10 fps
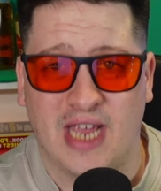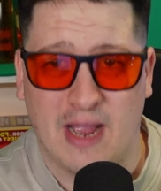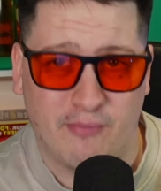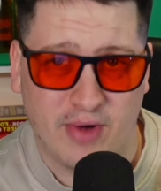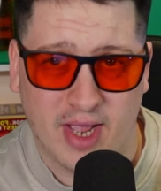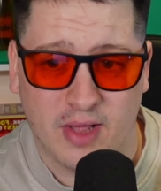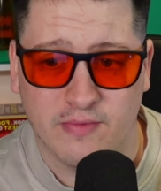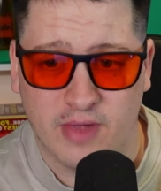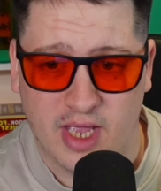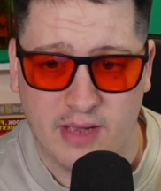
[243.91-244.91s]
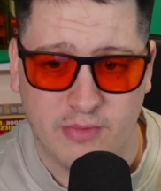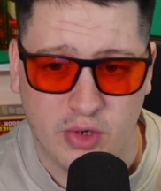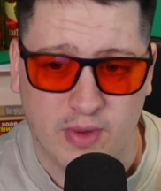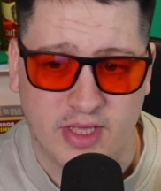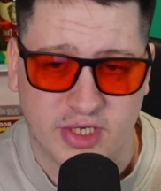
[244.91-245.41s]
Gabriel,
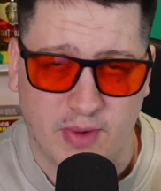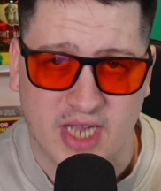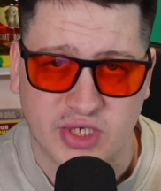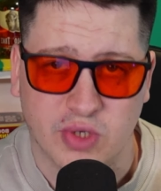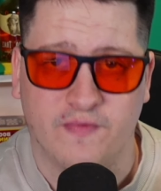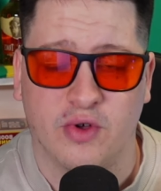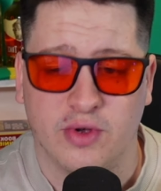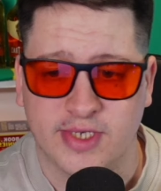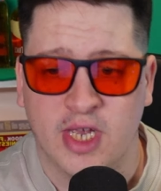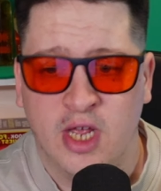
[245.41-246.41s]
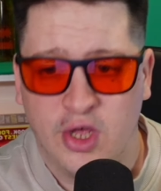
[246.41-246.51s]
who went to Arsenal, of course,